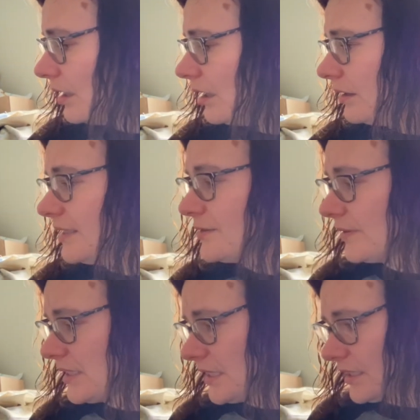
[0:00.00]
This
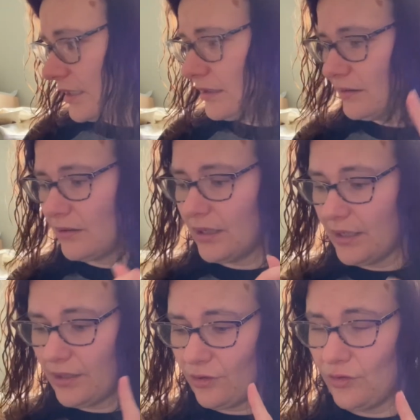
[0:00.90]
one here,
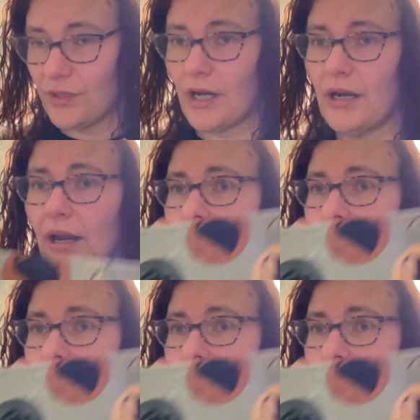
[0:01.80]
another new start,